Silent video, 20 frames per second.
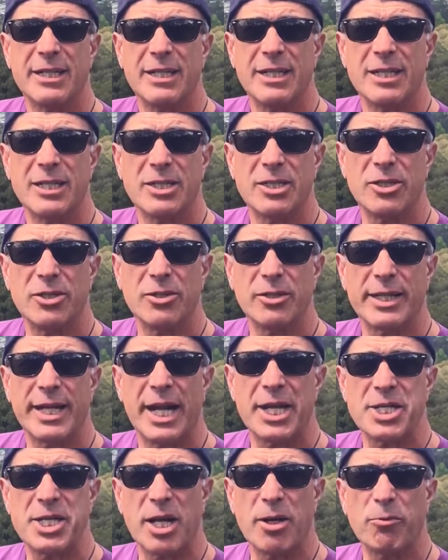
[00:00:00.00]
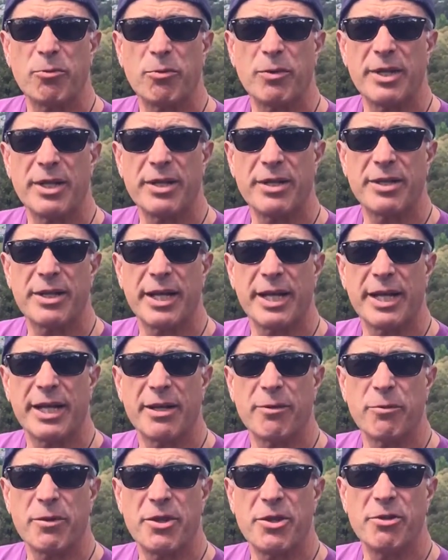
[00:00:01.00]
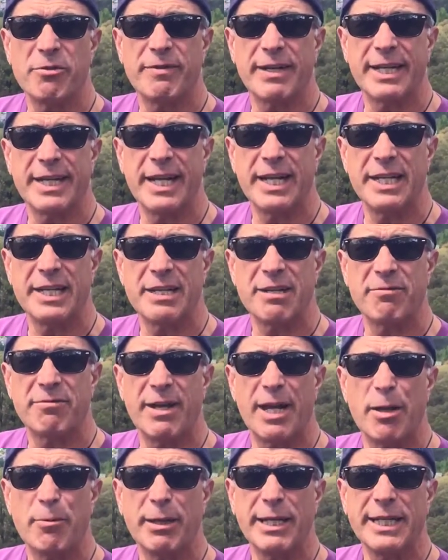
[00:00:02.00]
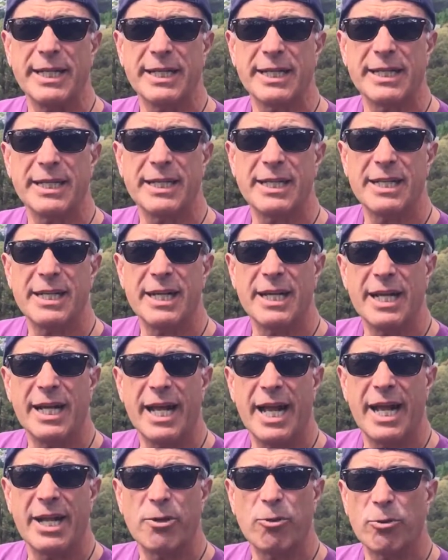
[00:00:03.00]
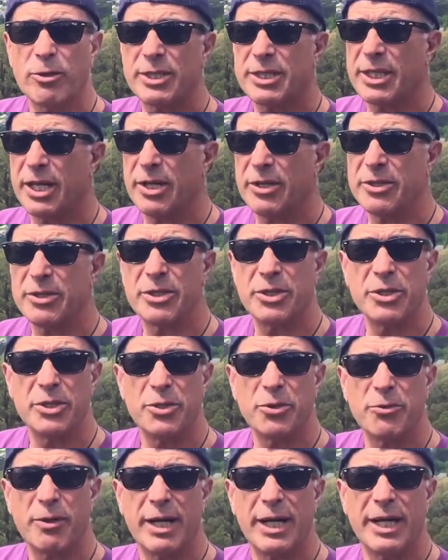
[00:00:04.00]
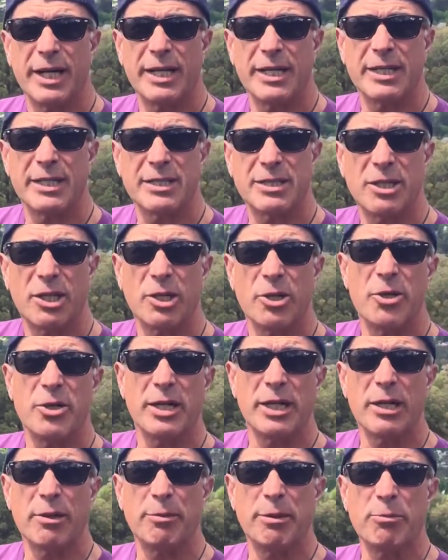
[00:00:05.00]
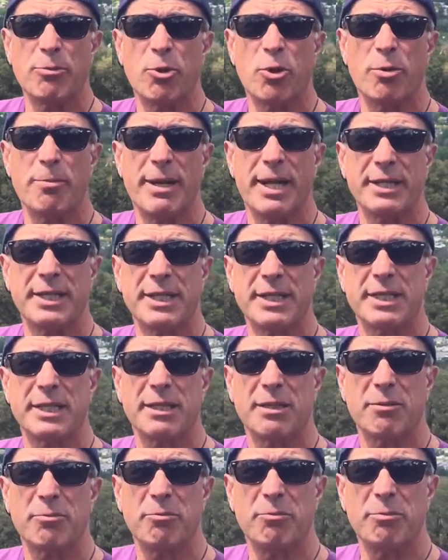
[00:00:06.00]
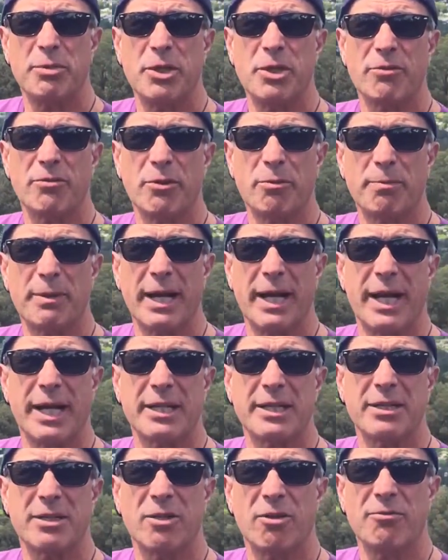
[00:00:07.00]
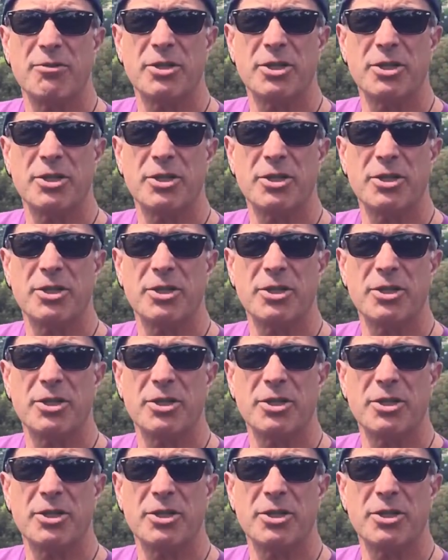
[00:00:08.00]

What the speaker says: to catch up with Theo Baghelli and the family, and also to learn a little bit more about this beautiful part of New